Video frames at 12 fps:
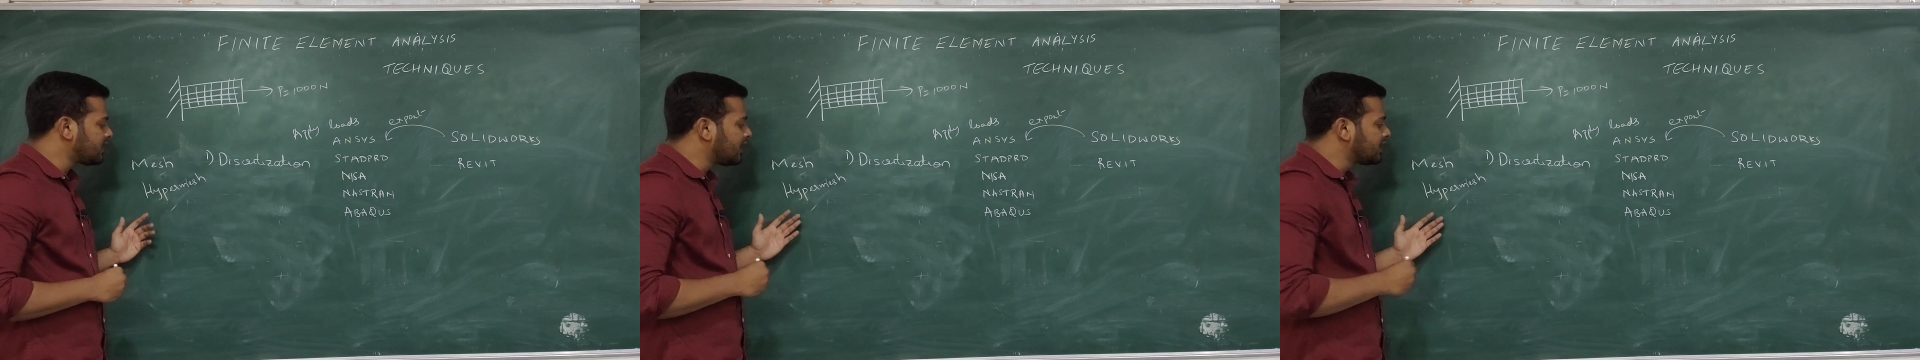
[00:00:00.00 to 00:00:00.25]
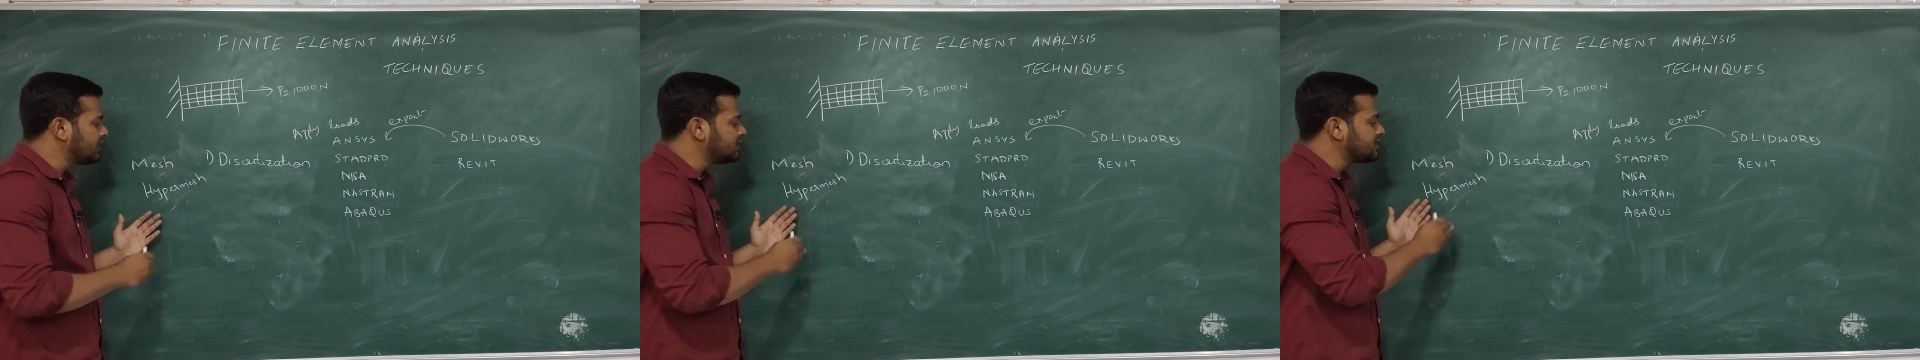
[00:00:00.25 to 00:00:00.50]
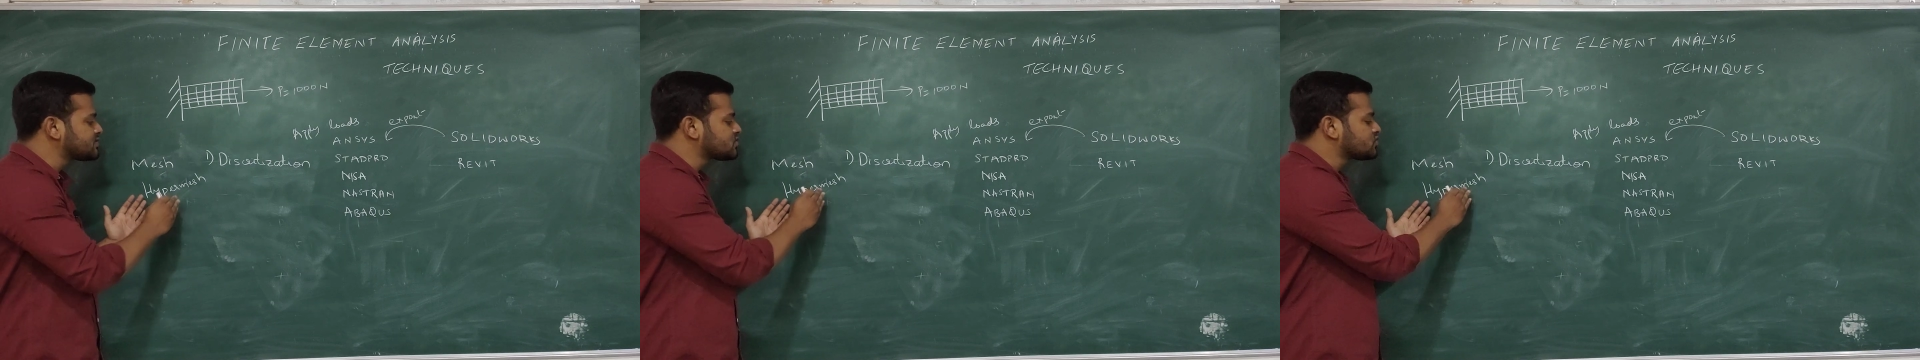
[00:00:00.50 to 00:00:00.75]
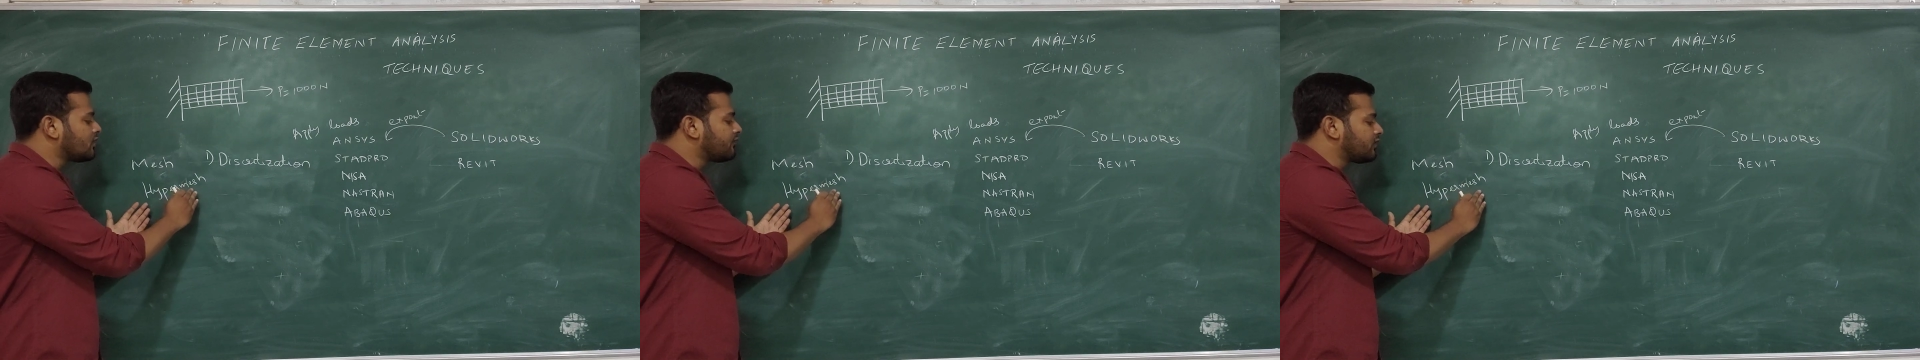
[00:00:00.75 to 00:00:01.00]
again there is a
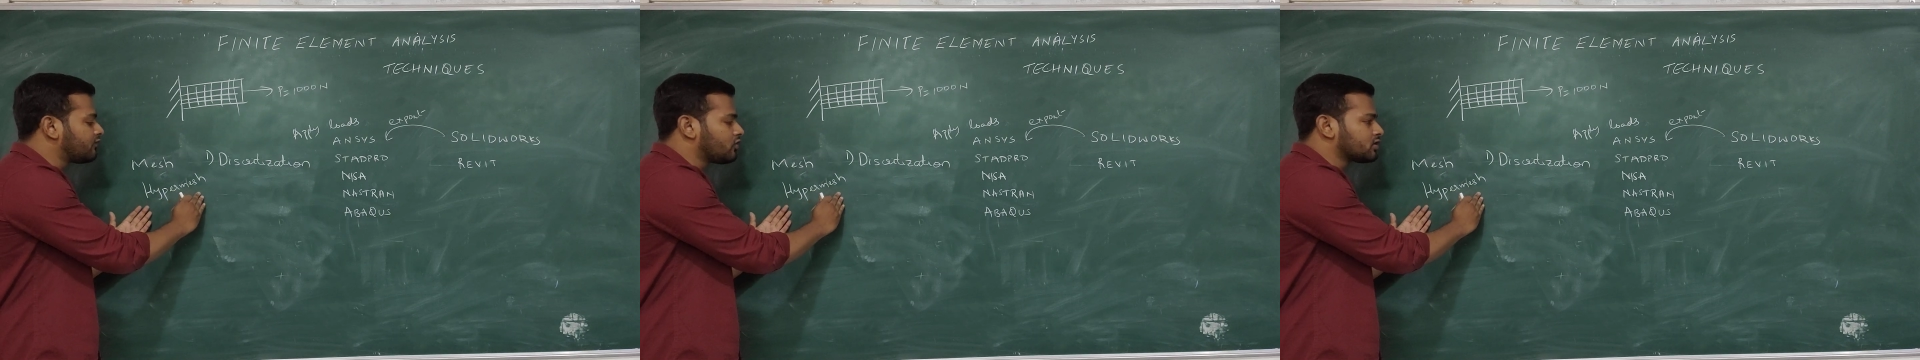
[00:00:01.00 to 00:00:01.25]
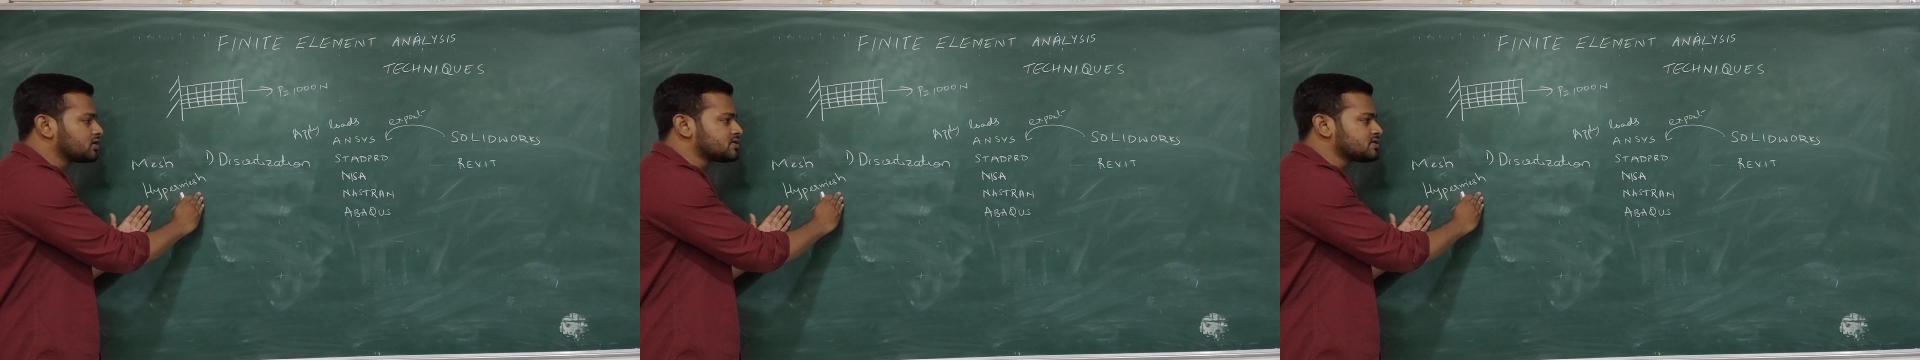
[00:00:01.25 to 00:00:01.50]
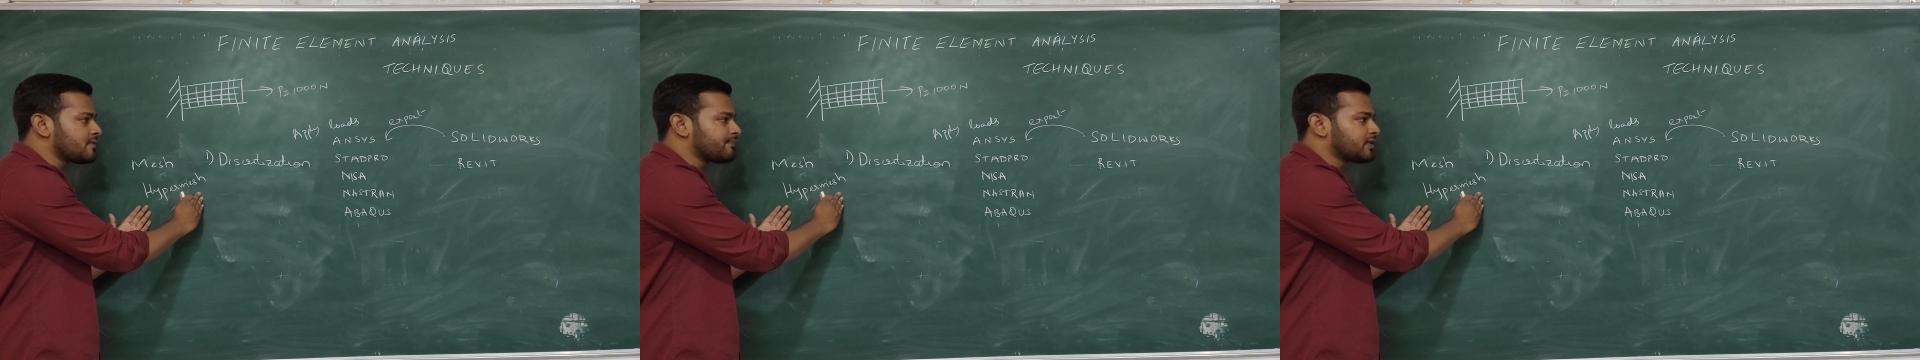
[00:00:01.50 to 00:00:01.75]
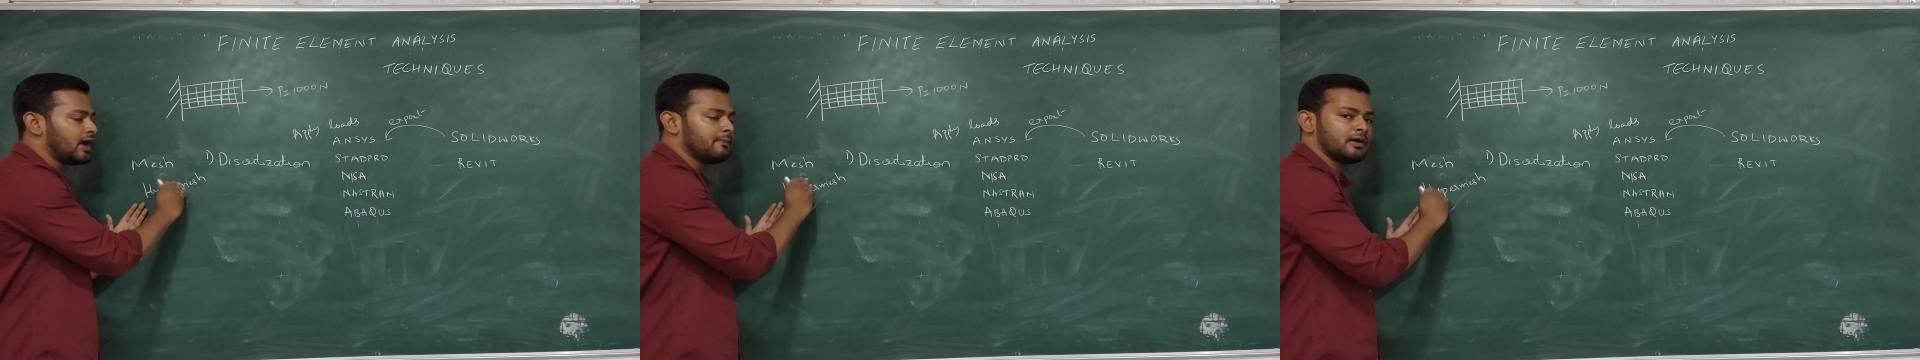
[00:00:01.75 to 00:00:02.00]
software for this,
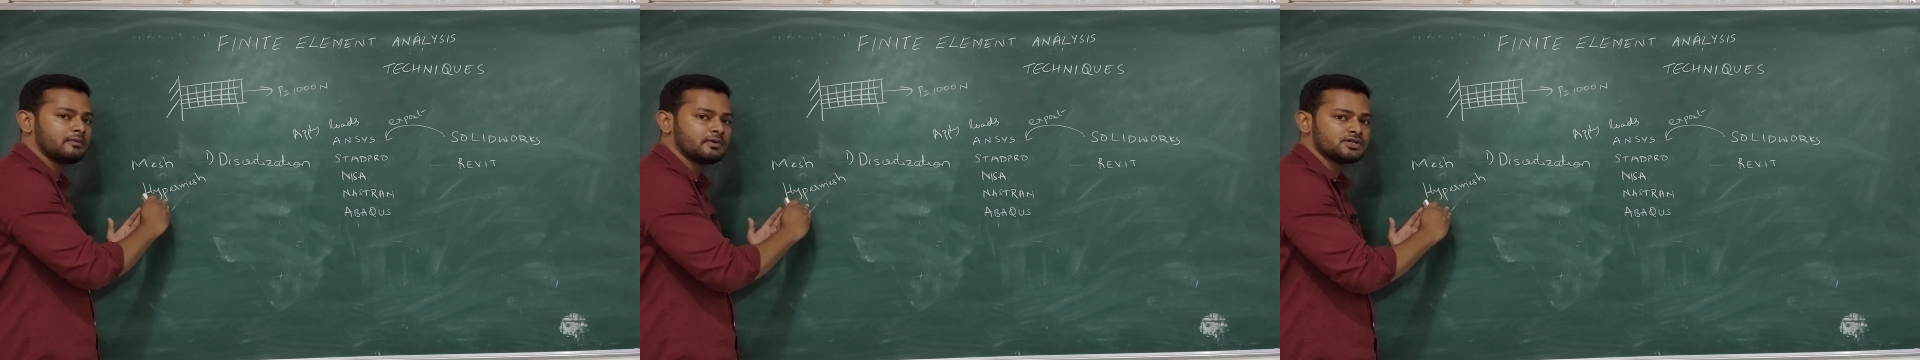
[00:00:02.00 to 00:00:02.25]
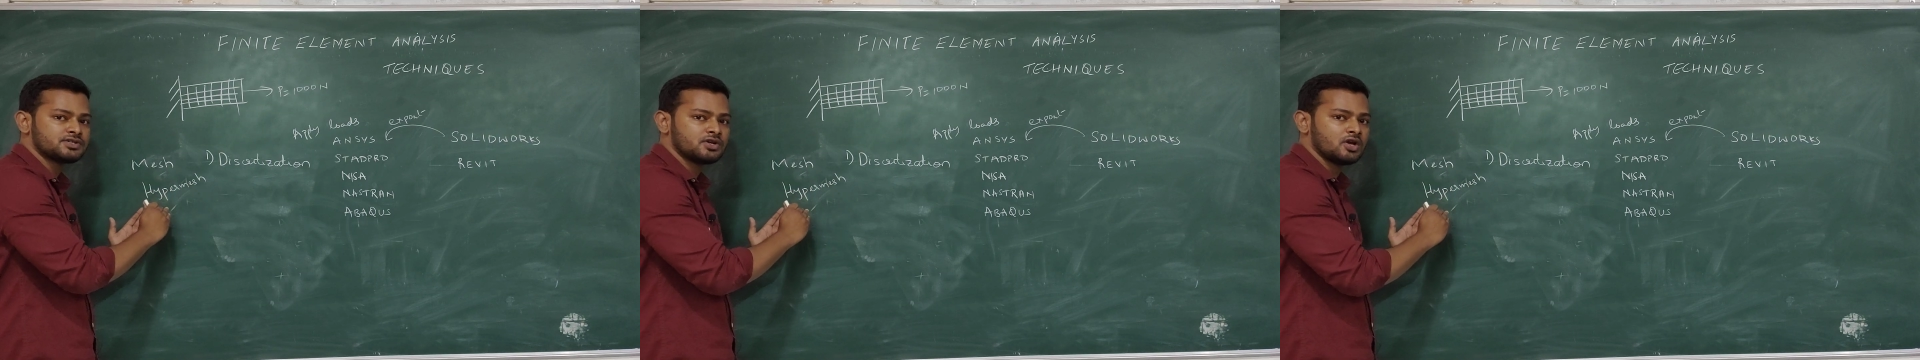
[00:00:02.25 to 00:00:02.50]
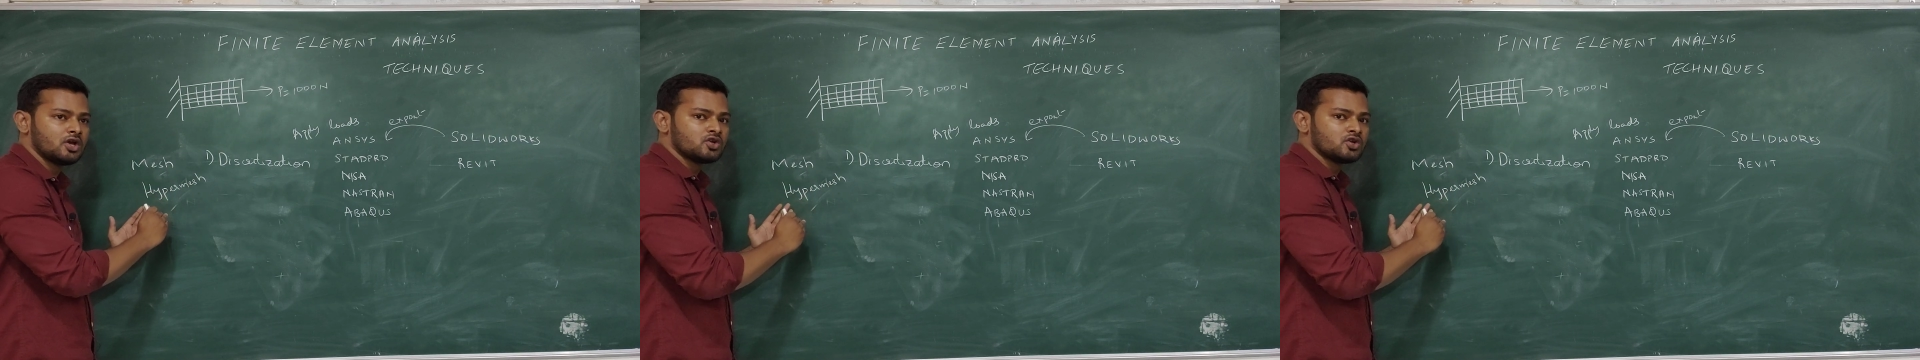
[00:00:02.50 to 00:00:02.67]
HyperMesh.